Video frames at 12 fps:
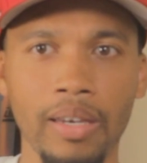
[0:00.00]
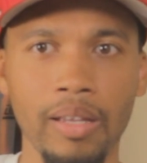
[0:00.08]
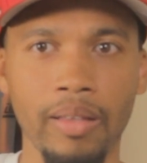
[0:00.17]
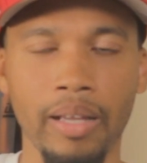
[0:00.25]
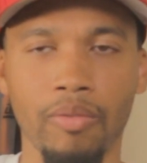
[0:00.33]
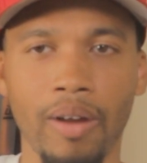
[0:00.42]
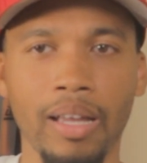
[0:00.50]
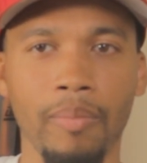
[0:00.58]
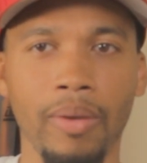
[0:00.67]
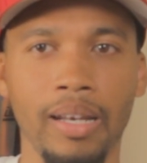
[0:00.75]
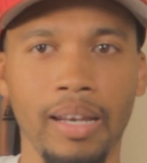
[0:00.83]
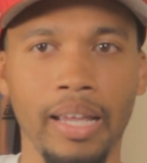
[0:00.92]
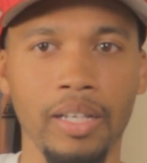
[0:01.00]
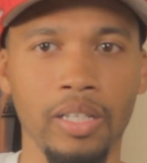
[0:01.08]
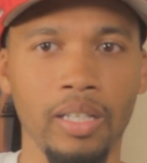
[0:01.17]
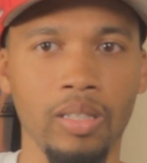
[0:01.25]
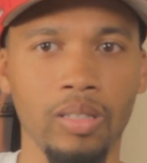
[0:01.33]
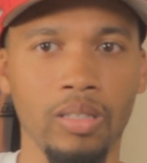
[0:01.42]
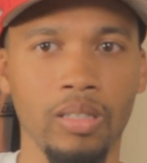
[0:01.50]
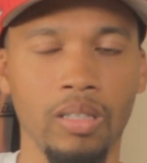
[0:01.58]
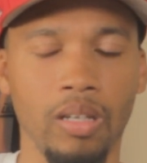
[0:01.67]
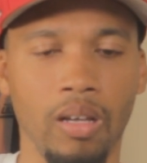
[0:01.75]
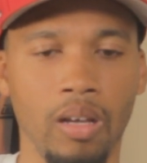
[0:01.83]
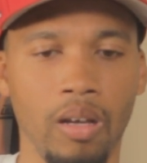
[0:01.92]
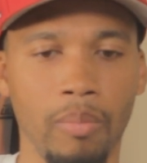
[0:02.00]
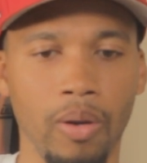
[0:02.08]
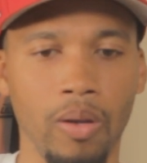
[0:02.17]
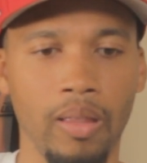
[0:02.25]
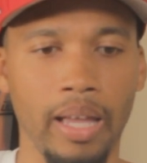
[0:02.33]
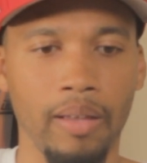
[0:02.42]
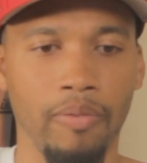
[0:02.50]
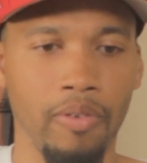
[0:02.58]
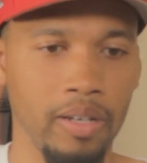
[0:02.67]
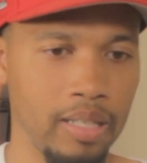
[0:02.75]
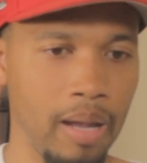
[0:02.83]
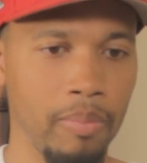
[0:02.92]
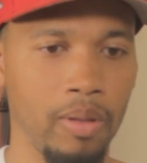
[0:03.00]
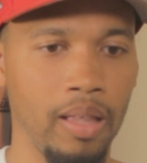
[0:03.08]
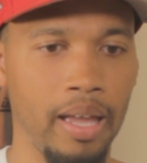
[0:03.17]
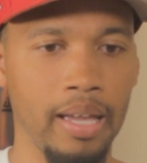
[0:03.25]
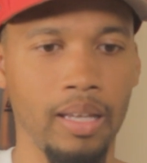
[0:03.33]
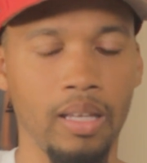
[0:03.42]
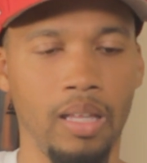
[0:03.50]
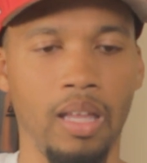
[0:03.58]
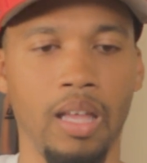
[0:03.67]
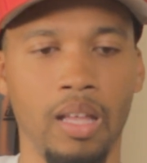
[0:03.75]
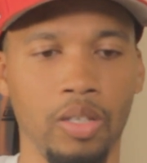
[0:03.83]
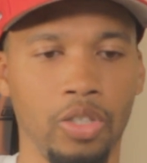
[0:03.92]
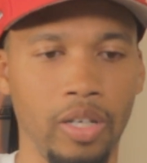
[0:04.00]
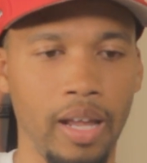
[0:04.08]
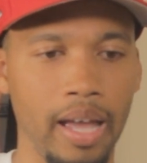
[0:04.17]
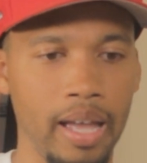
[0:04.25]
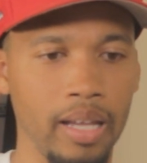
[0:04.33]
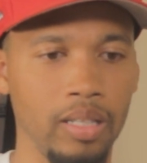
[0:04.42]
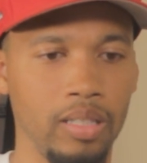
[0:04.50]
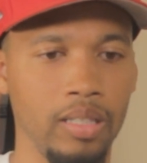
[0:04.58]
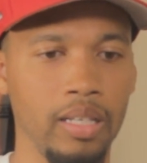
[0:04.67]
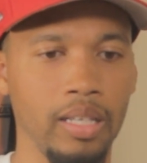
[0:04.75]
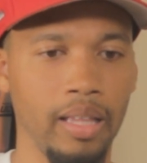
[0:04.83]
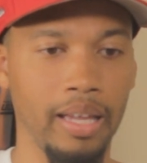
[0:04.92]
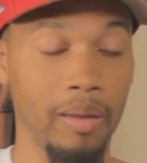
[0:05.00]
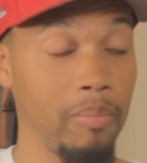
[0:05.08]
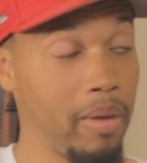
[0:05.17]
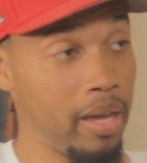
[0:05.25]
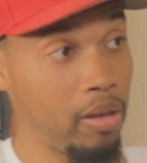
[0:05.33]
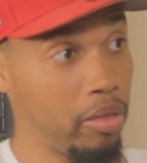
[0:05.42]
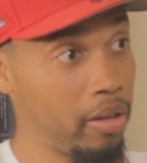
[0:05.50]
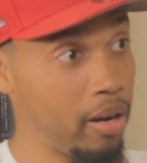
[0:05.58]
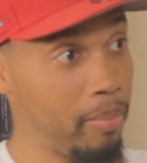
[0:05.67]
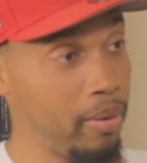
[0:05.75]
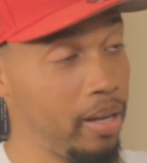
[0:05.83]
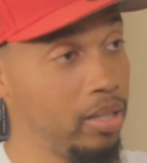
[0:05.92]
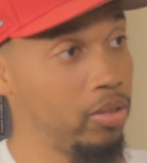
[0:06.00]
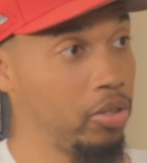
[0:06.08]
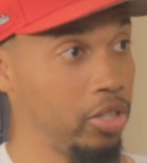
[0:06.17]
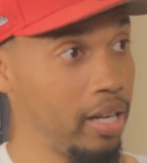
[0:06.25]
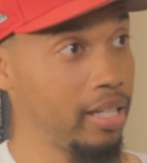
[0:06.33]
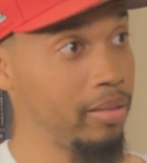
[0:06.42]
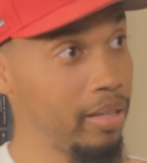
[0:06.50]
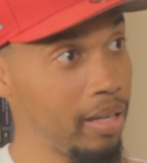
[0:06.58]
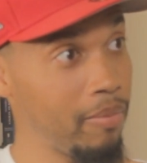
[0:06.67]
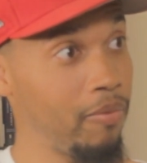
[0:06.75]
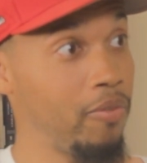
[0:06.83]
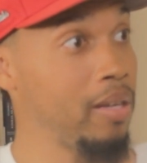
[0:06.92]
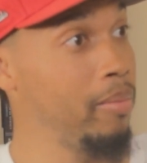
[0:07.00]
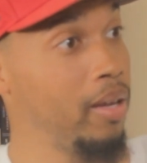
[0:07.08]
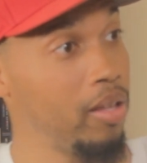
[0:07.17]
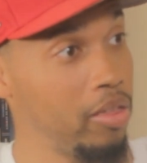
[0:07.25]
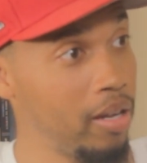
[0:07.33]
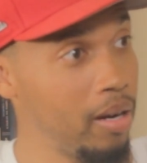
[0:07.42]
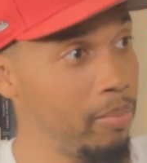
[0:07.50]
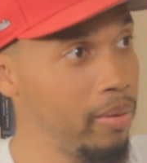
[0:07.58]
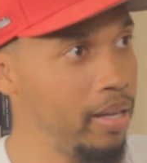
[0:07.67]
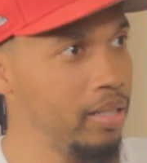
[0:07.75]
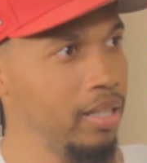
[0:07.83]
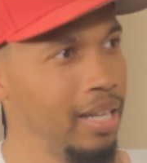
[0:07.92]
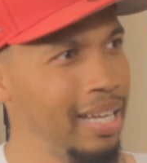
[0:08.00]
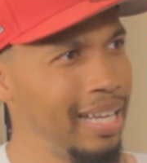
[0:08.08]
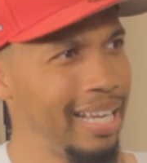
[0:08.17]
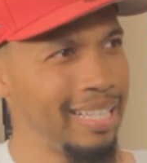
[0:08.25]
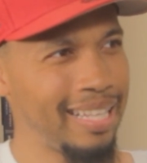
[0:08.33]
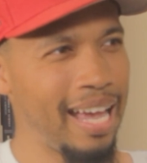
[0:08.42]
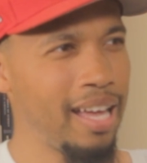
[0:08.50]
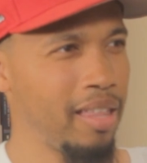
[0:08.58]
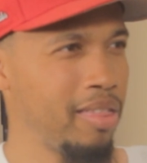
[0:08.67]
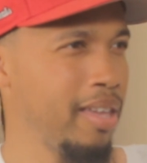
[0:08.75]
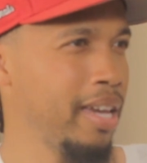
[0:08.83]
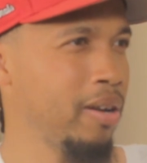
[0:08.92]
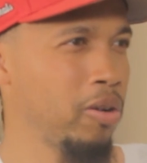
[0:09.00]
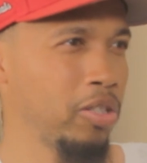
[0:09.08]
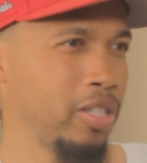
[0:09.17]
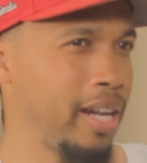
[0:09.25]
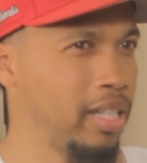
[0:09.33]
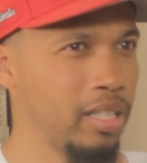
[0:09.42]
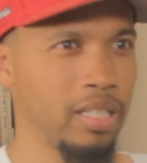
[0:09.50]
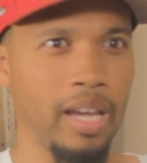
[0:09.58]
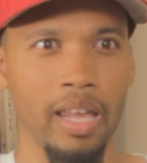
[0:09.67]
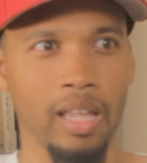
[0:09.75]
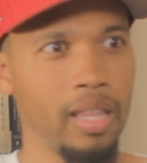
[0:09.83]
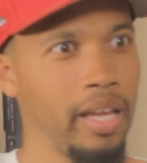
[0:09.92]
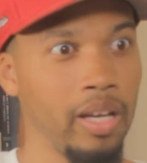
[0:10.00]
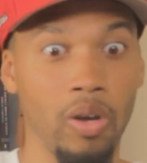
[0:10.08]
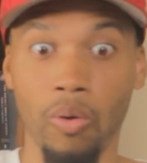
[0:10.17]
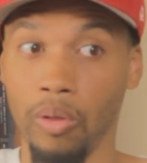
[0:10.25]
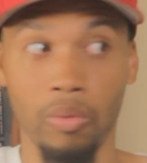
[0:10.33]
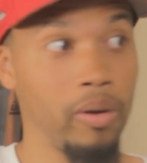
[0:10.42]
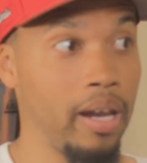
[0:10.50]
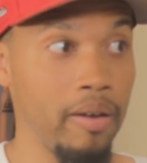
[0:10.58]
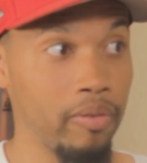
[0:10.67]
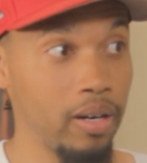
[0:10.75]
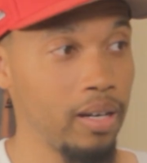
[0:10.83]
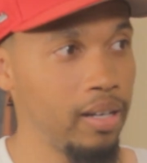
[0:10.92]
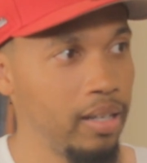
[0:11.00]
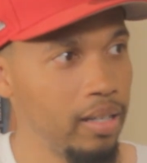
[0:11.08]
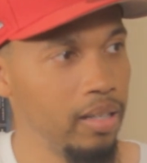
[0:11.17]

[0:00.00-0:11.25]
any like recommendations about like, for example, like, should I seek like a male therapist or should I seek a female therapist? Is that a thing or should I just kind of like go with whatever?